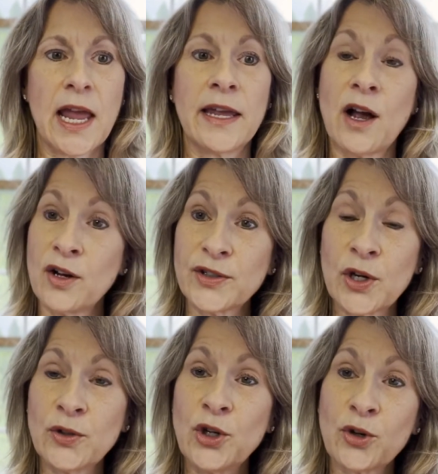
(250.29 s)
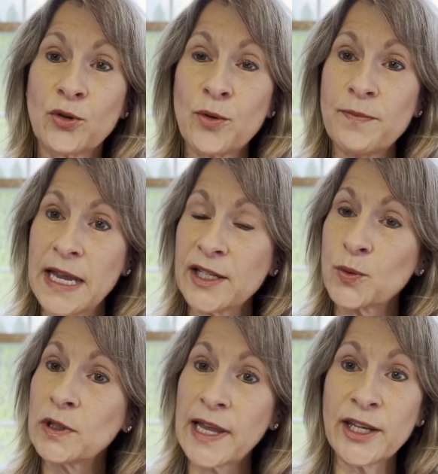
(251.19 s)
And also your group
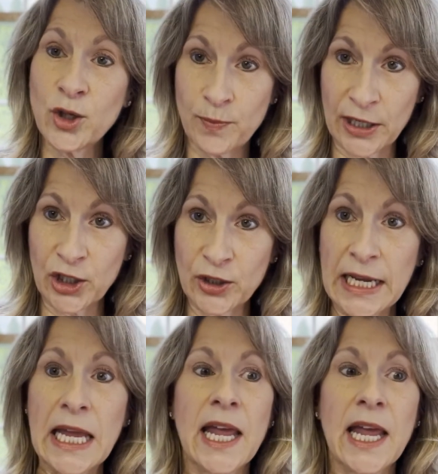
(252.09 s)
mates will like you better,